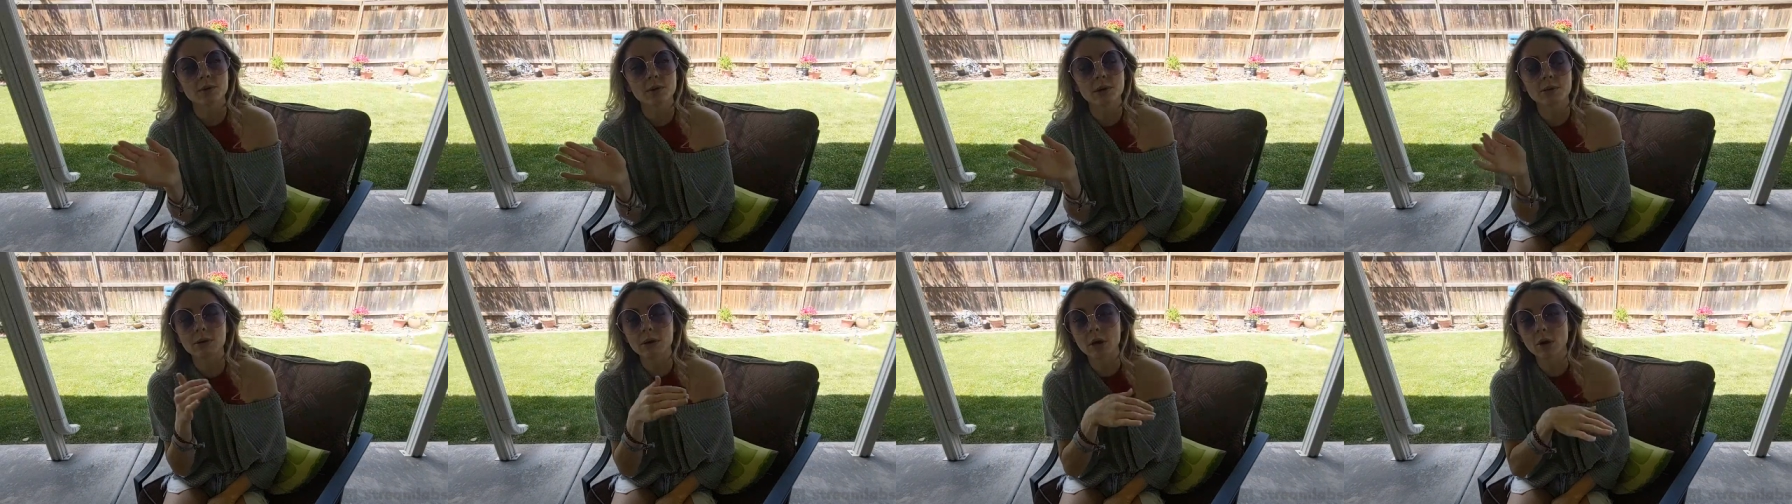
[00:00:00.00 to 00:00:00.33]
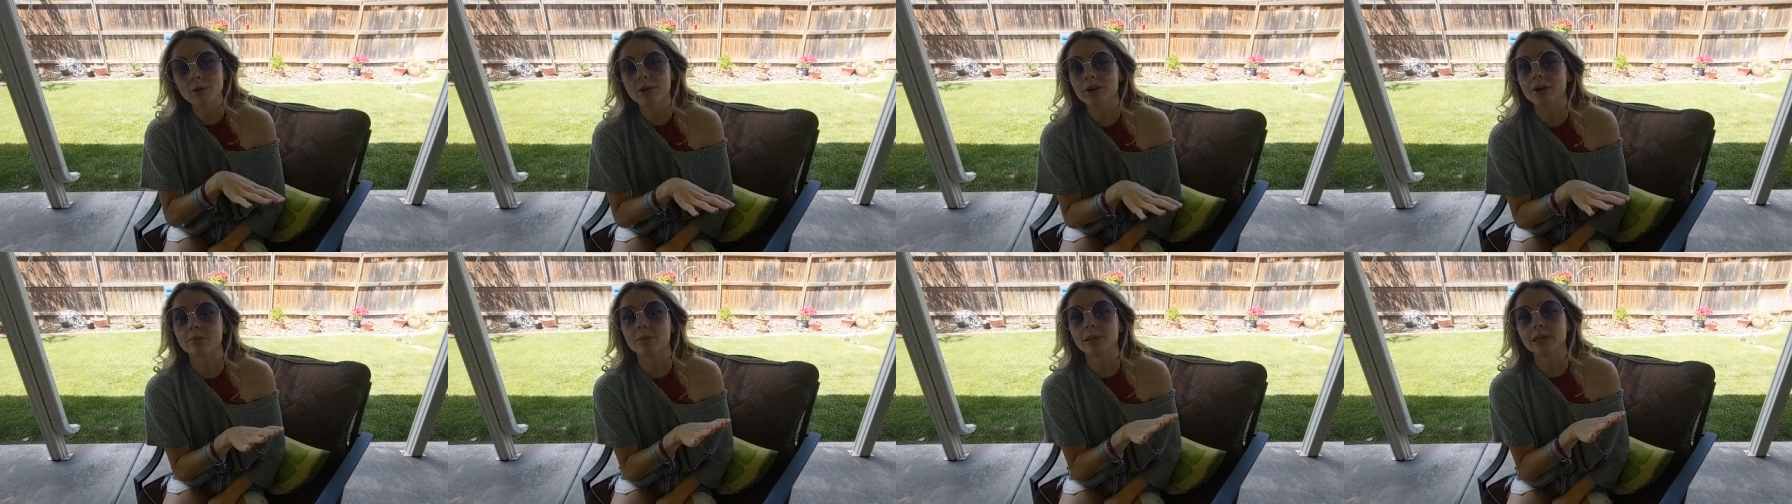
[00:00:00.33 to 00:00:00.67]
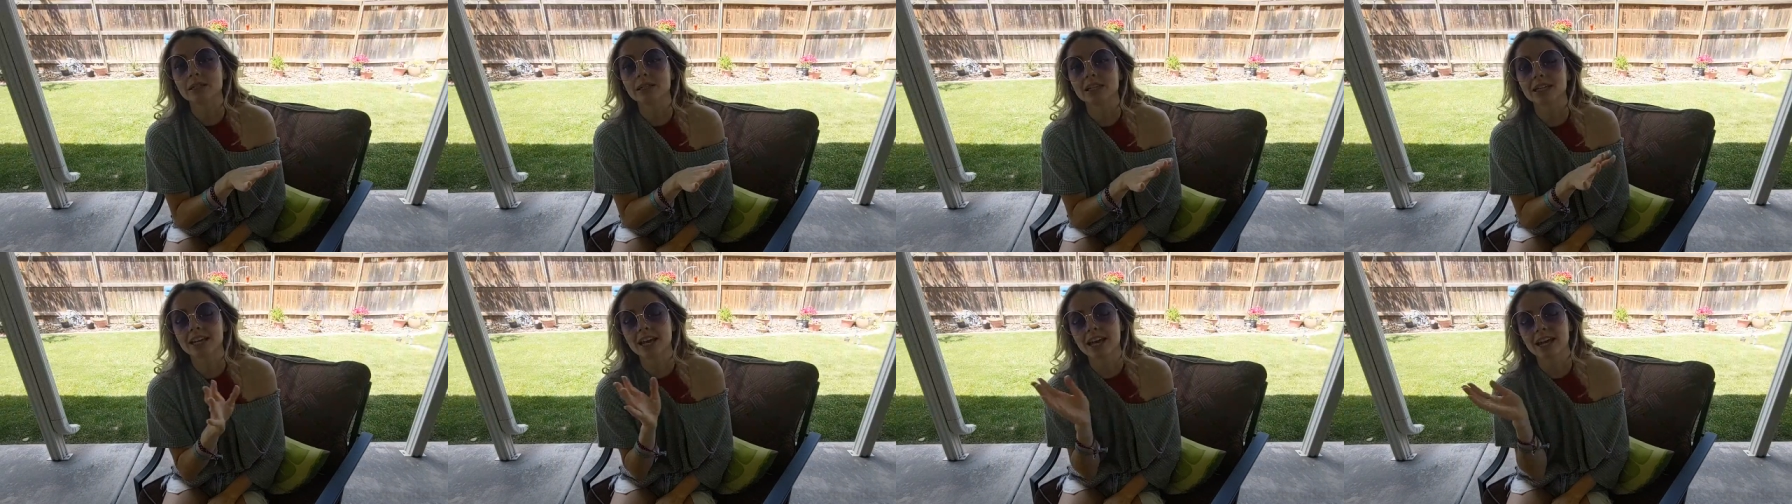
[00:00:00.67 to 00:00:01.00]
we would go in a
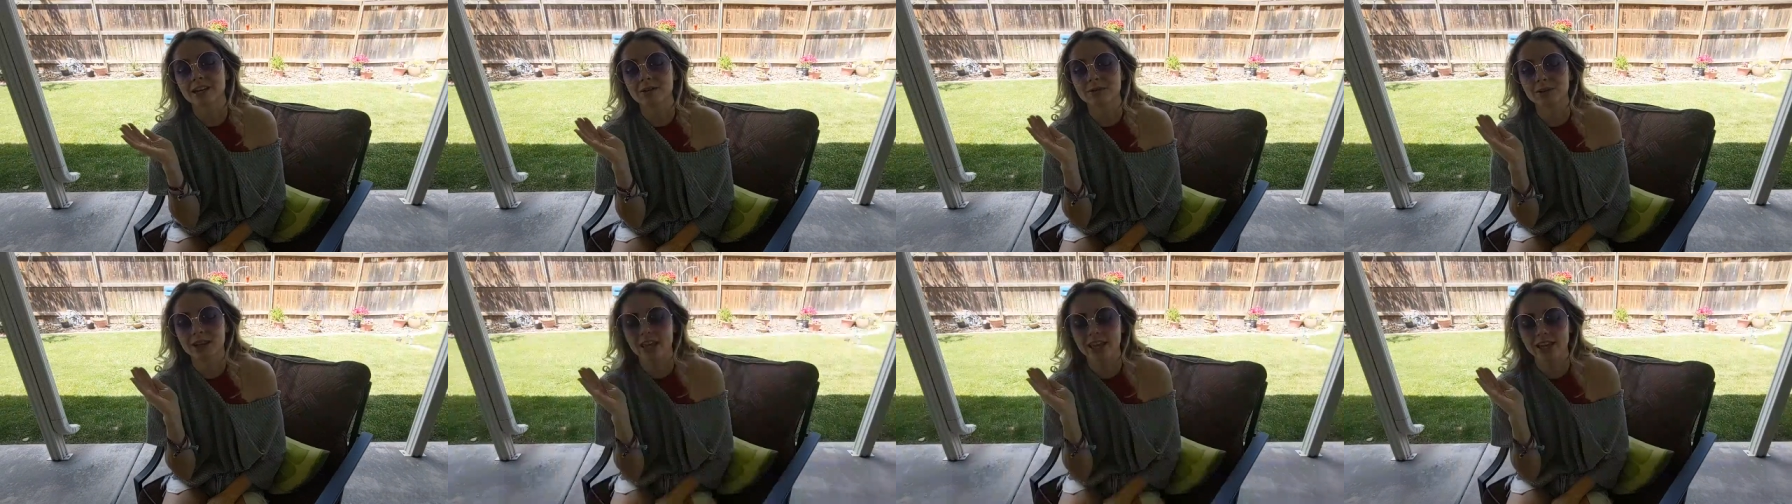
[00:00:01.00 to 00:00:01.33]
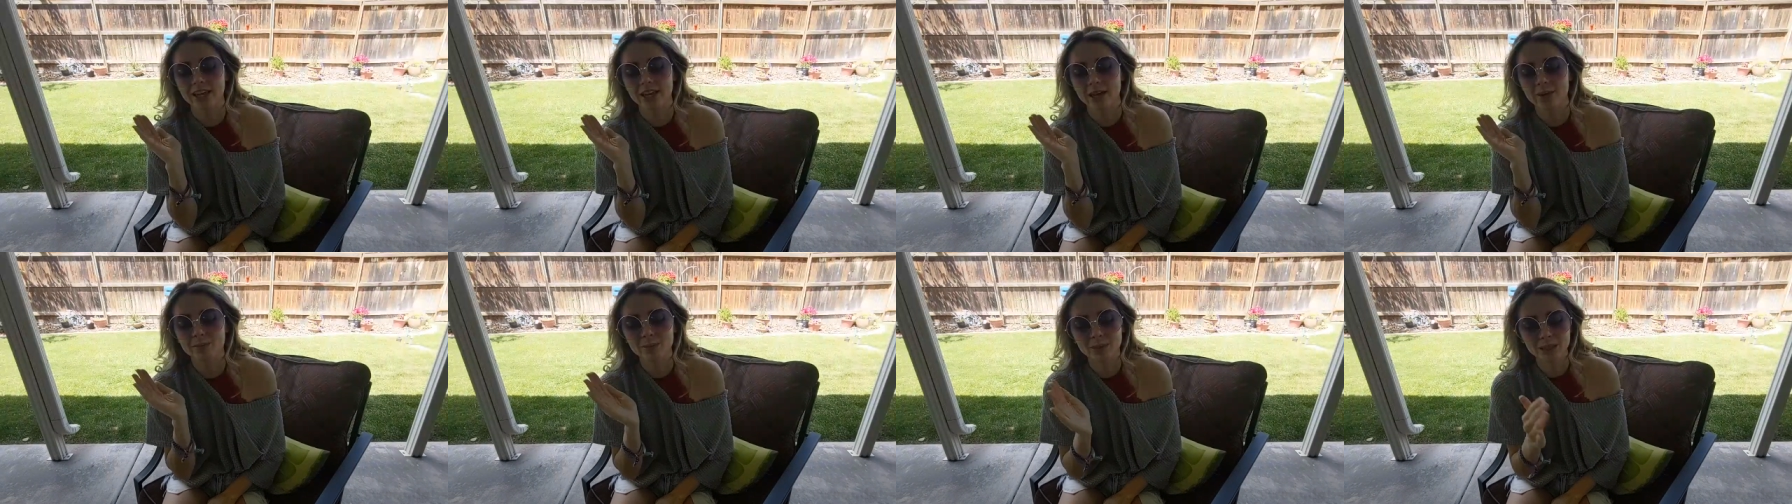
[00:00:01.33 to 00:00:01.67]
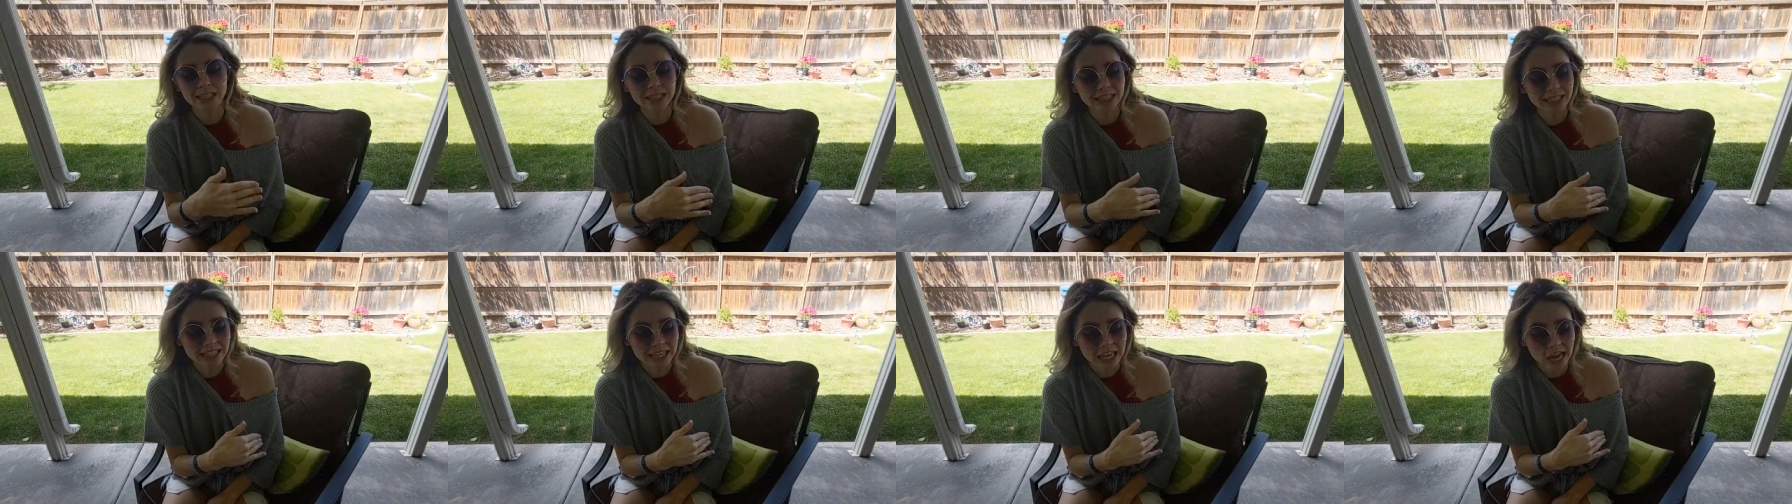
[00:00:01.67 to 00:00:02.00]
building and it would like
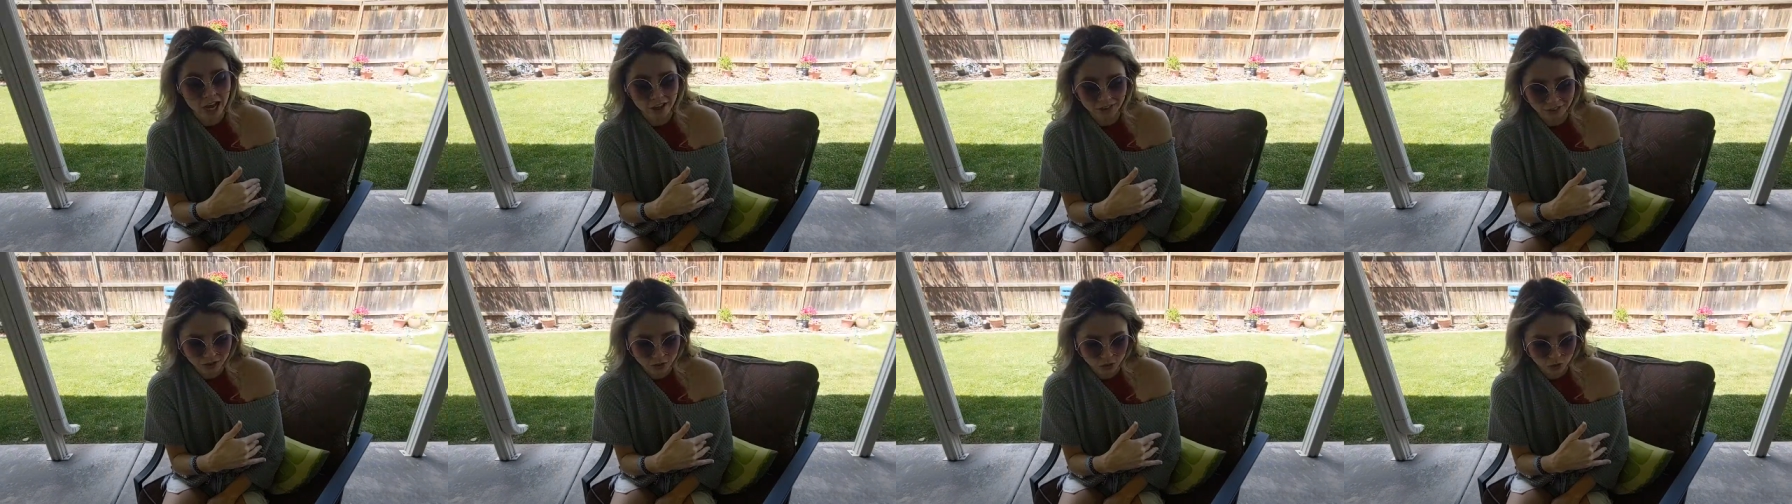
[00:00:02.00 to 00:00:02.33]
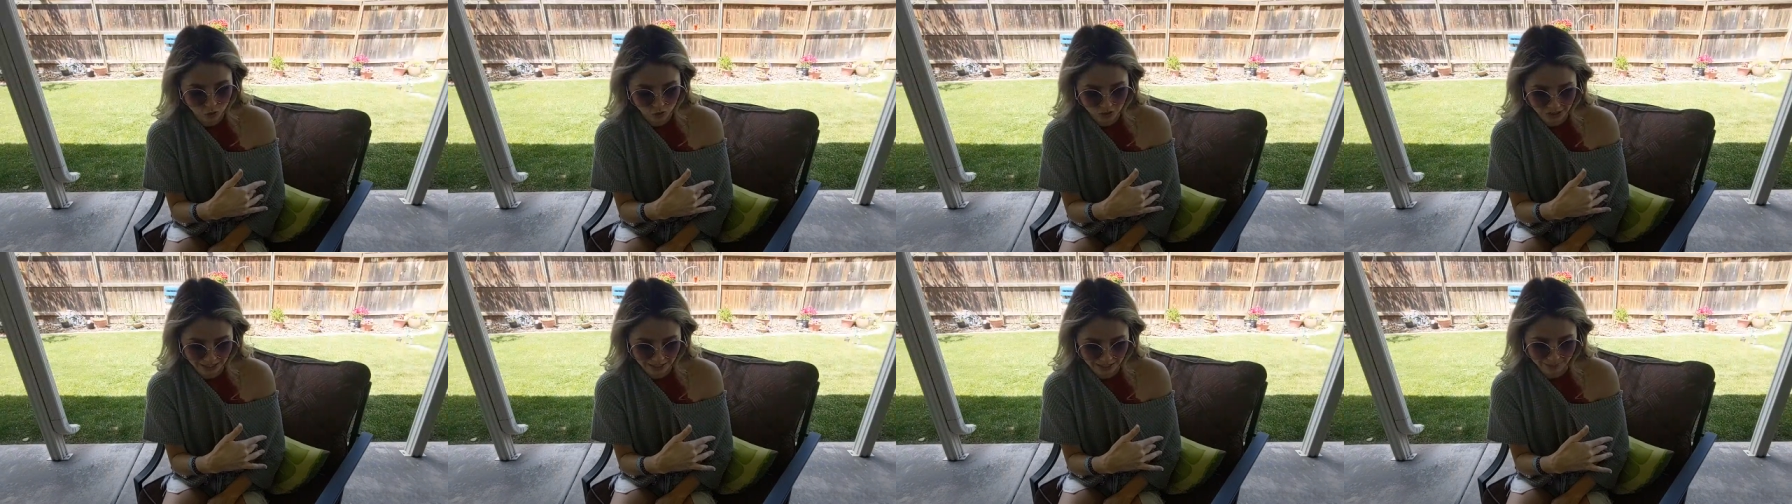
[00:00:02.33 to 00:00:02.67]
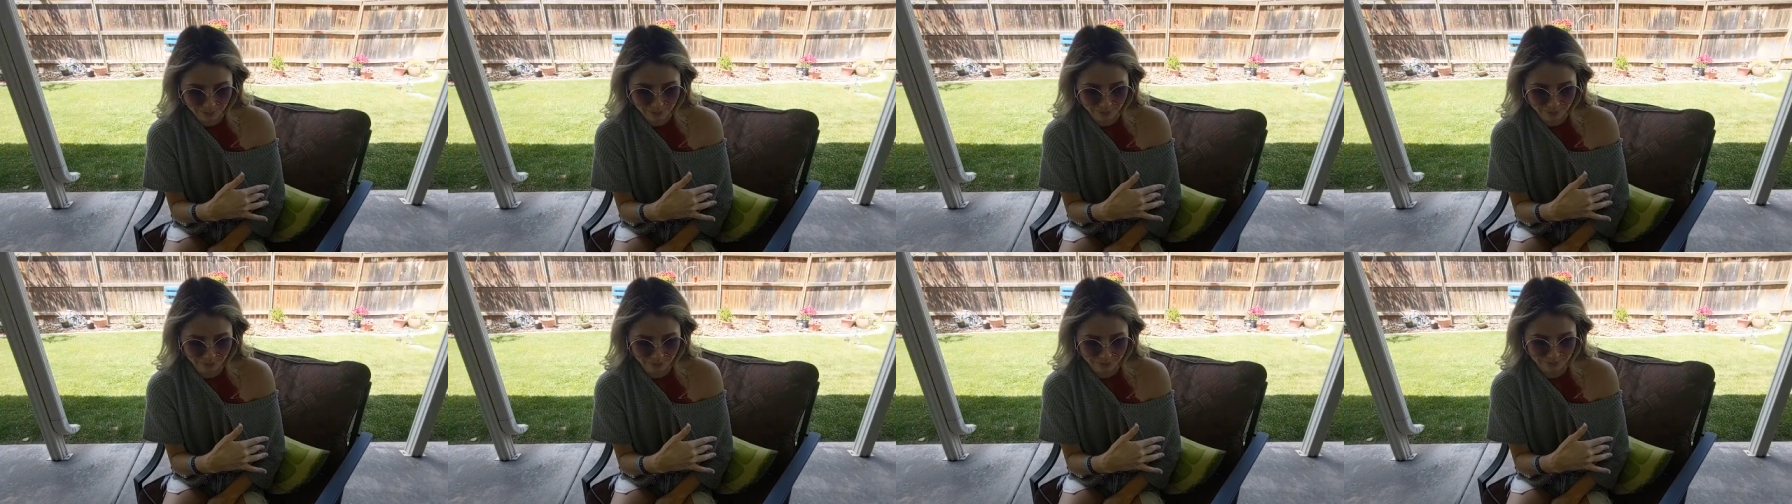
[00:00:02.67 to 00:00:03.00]
completely cut the
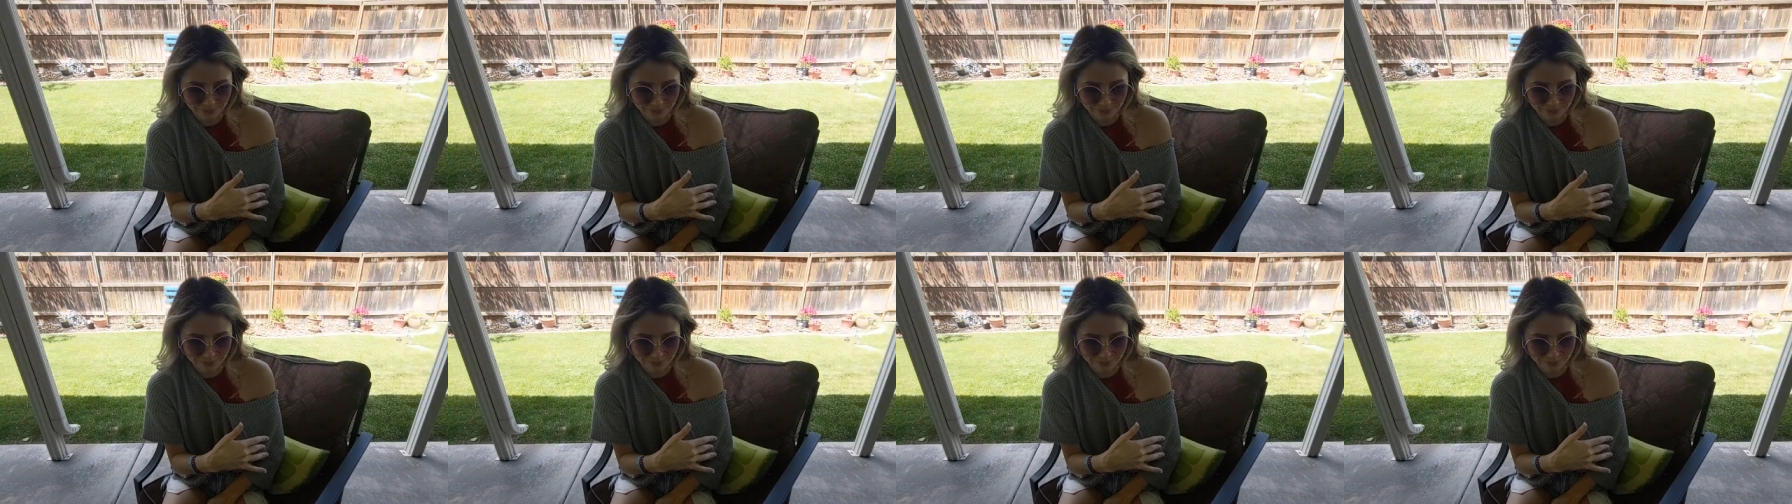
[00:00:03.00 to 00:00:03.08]
stream.